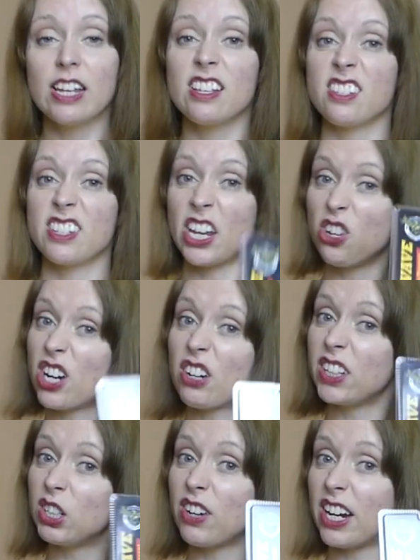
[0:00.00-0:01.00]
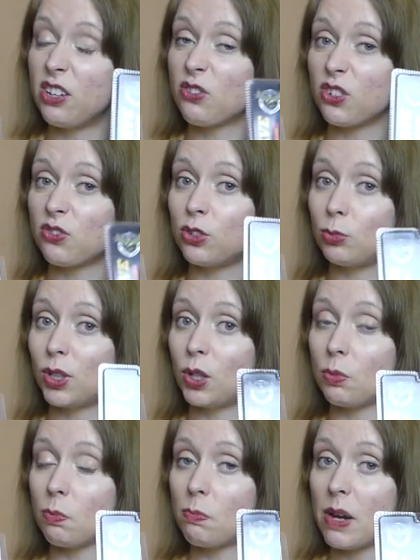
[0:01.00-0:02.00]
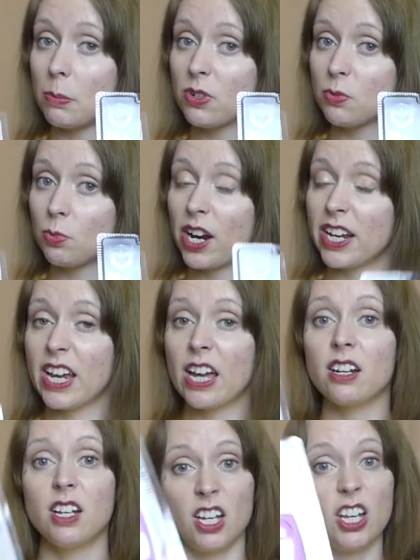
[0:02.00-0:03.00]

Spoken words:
Say you're not really ready for full-blown pepper spray yet